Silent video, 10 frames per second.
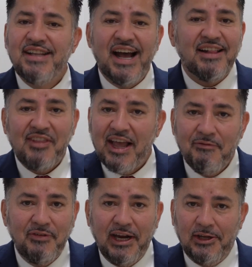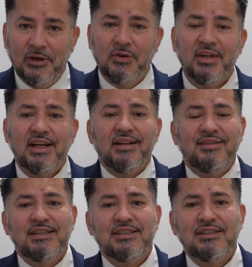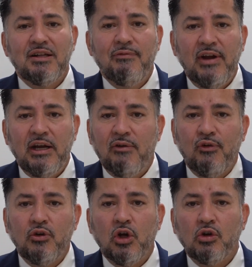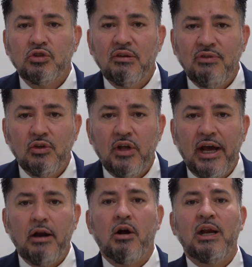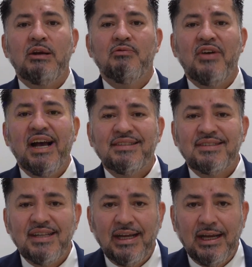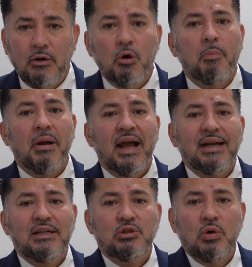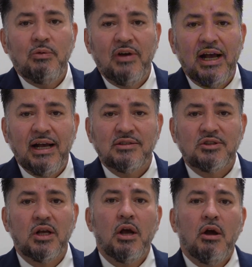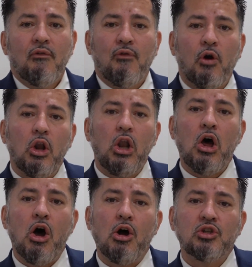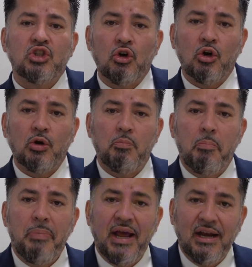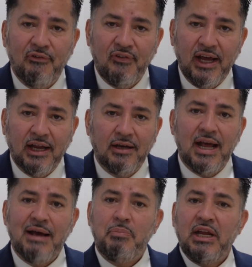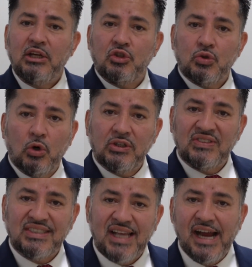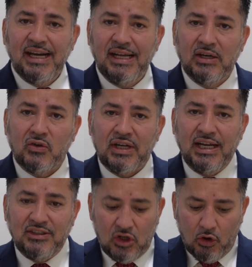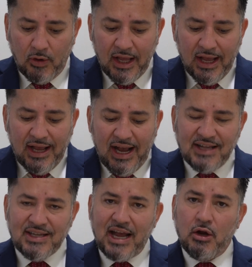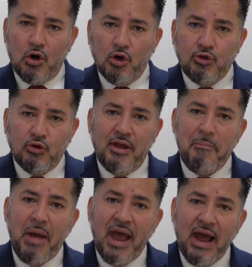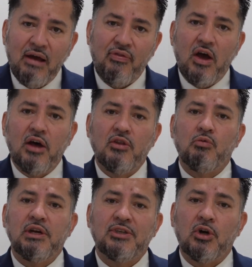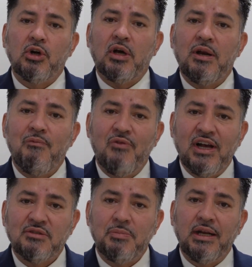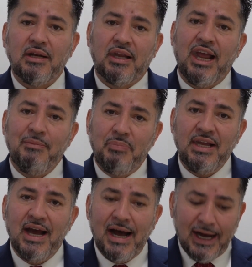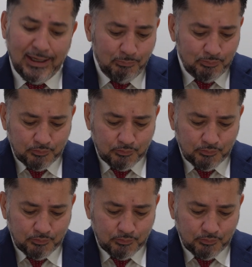not that video. This is the video for those of you that are investing or planning to invest for long-term benefit, not being short-sighted. Okay, so as I go through the math on the return on investment KPI,